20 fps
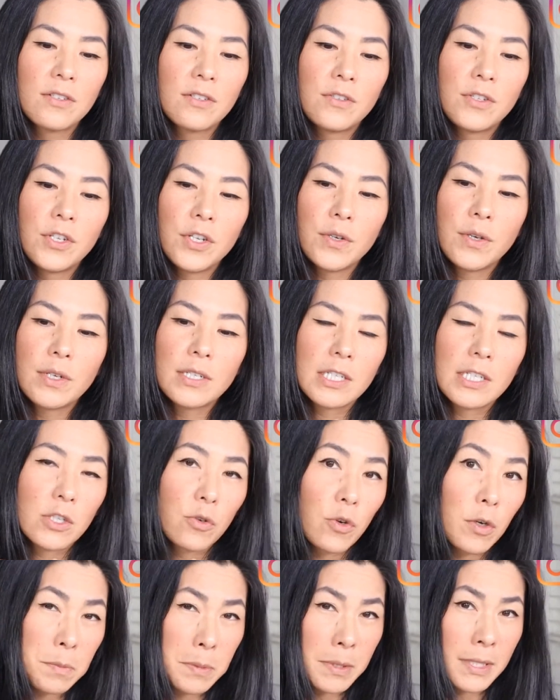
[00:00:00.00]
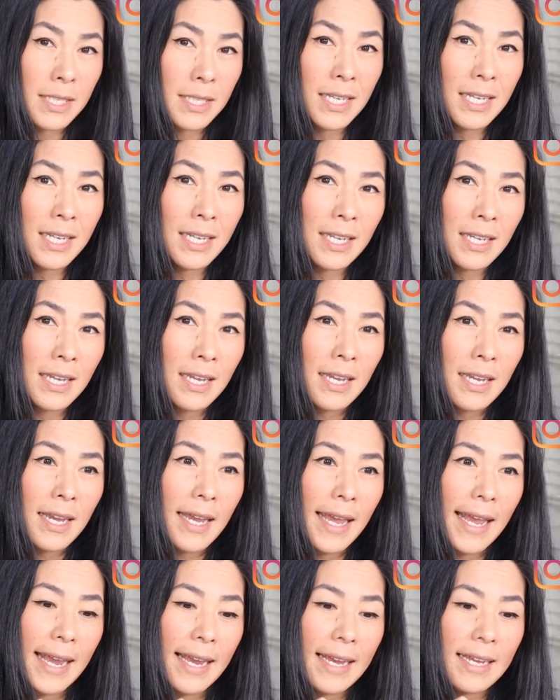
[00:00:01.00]
do a discrepancy,
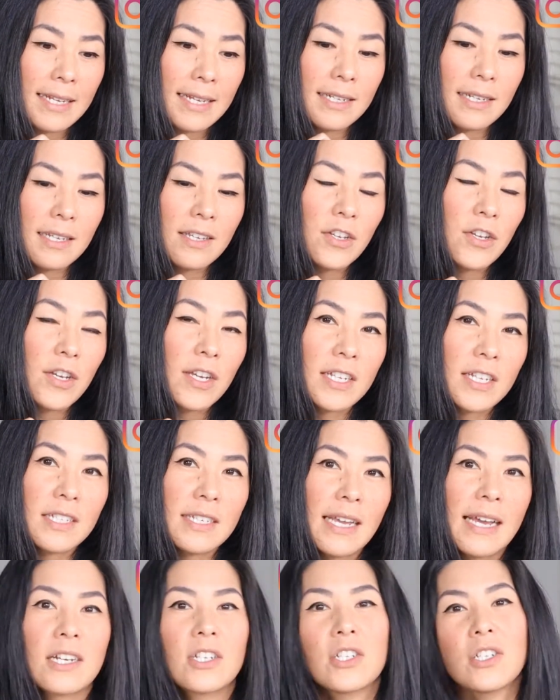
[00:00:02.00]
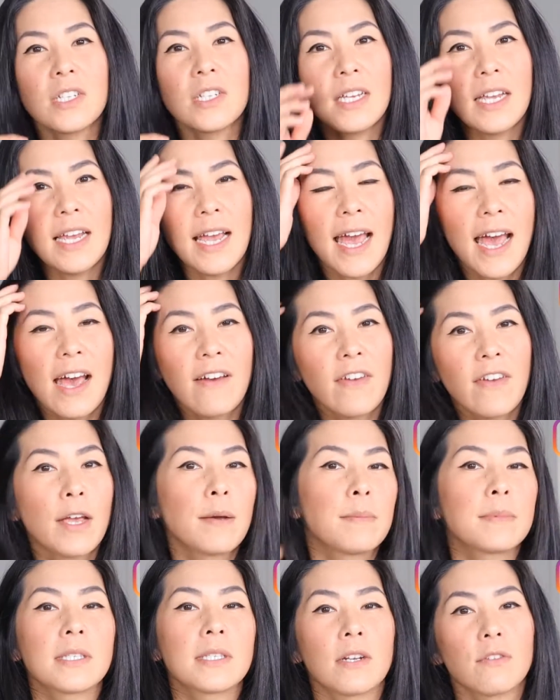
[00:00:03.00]
and you can actually have
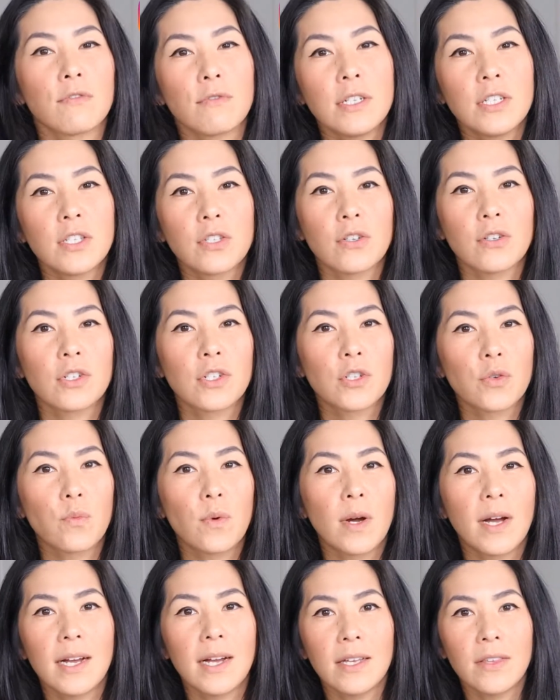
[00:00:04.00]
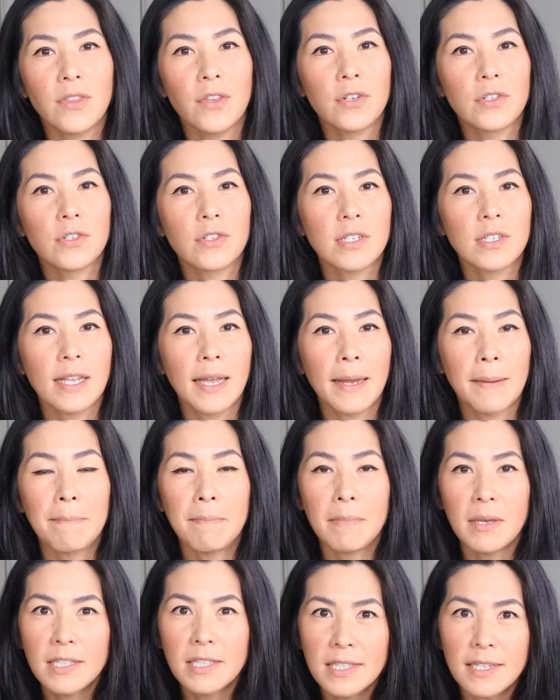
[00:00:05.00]
Amazon research why there's like
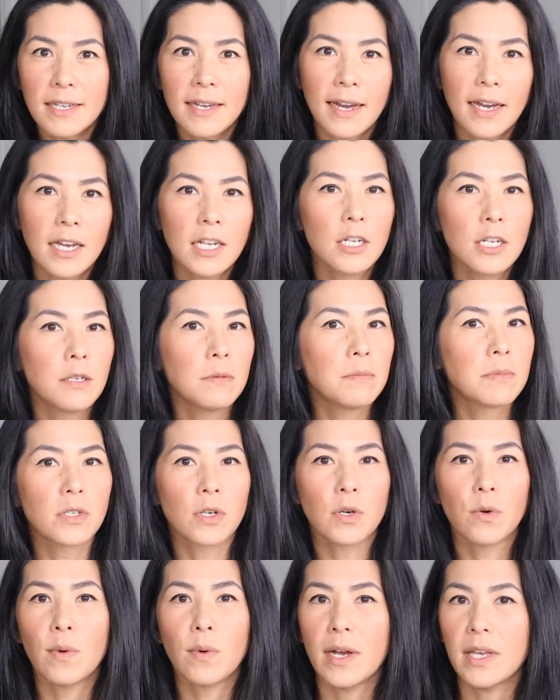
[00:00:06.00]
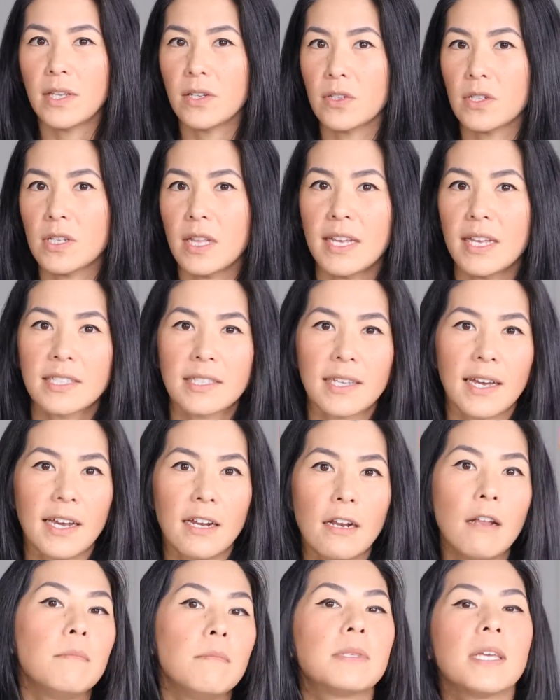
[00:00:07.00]
missing items or why there's less
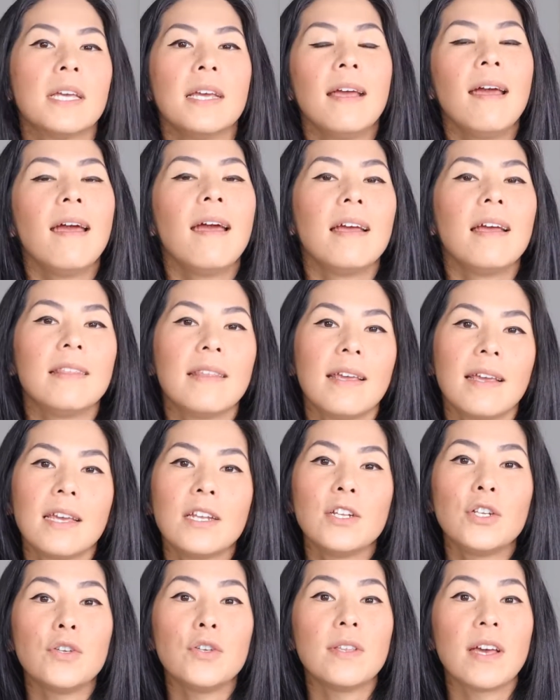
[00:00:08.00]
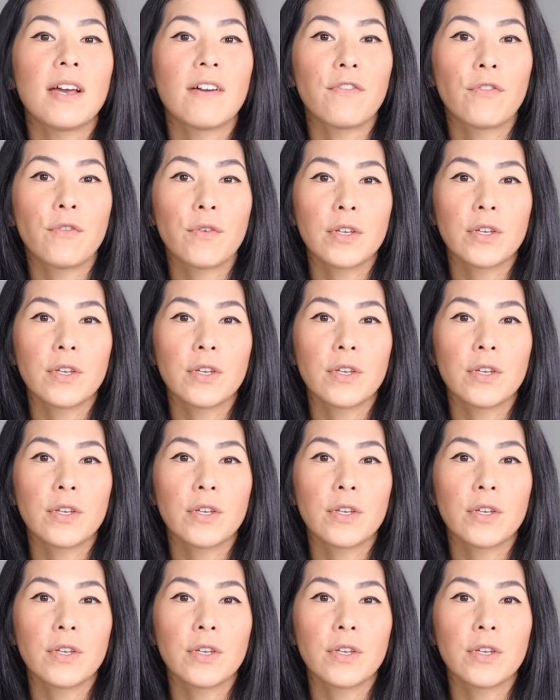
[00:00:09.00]
items, and they can do that for